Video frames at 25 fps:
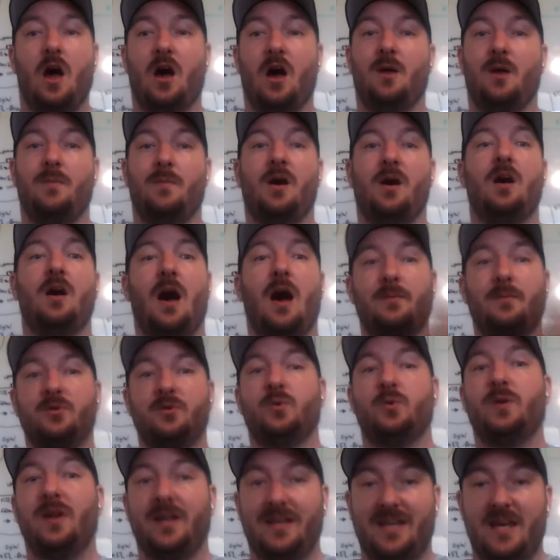I'm
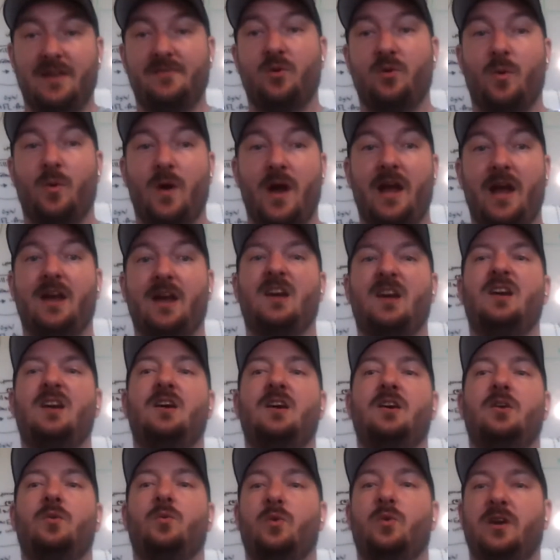doing a giveaway.
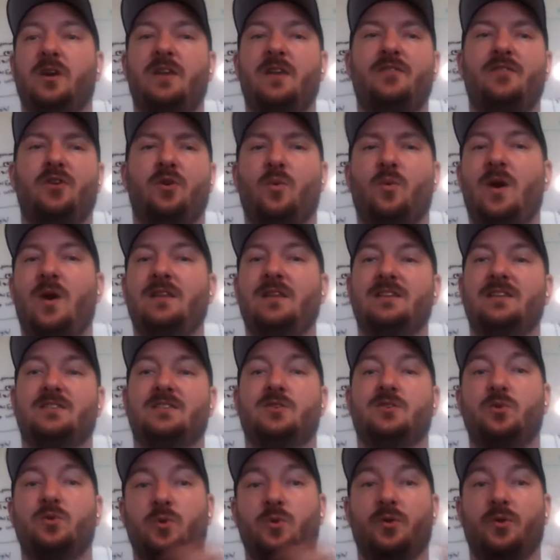We're giving away this
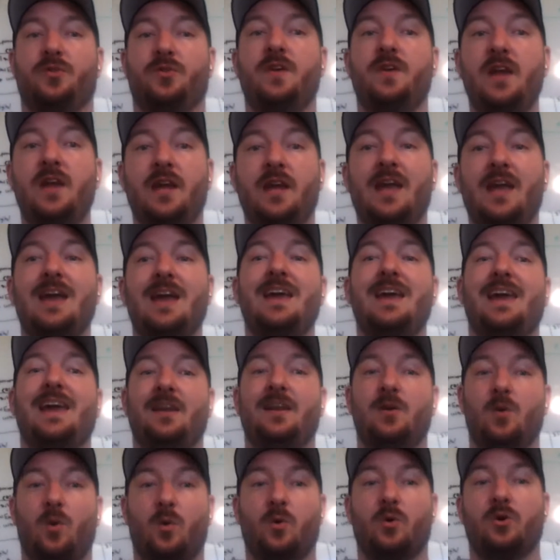cool thing.
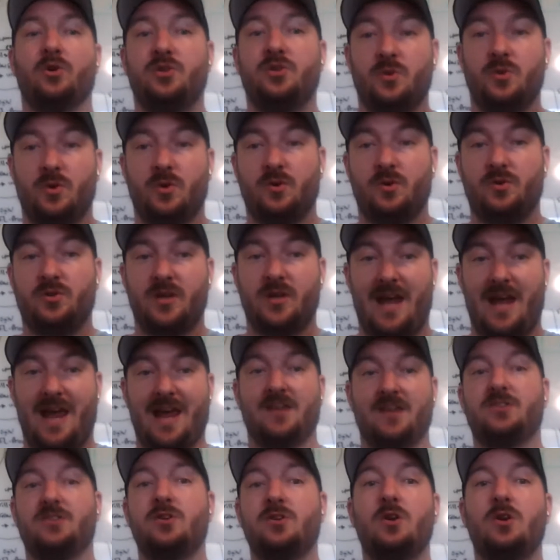In order to
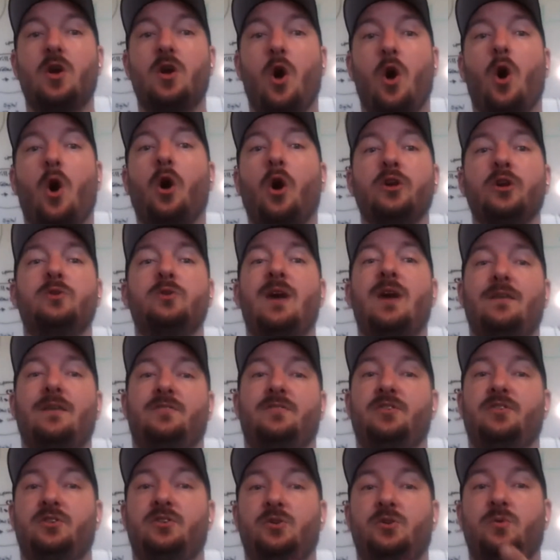enter, all you
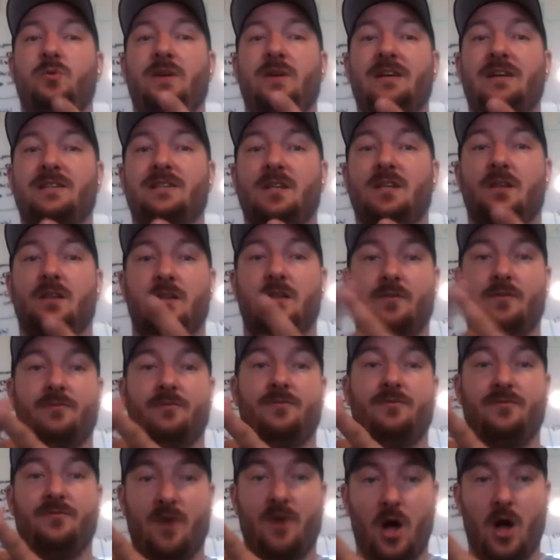have to do is
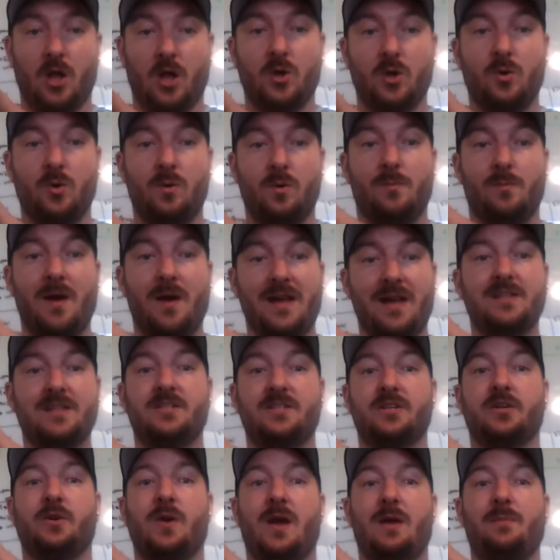follow my
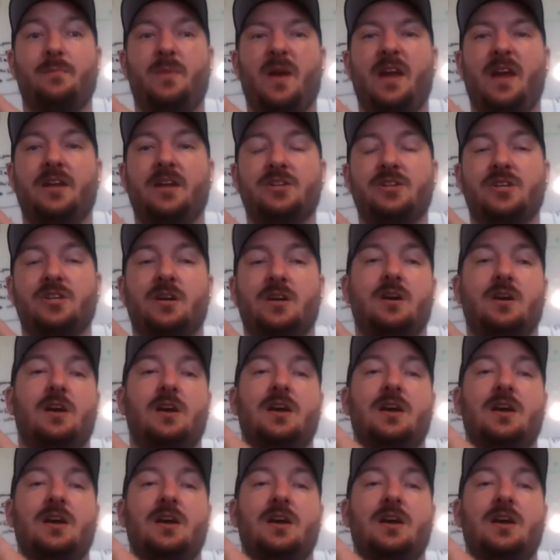Instagram page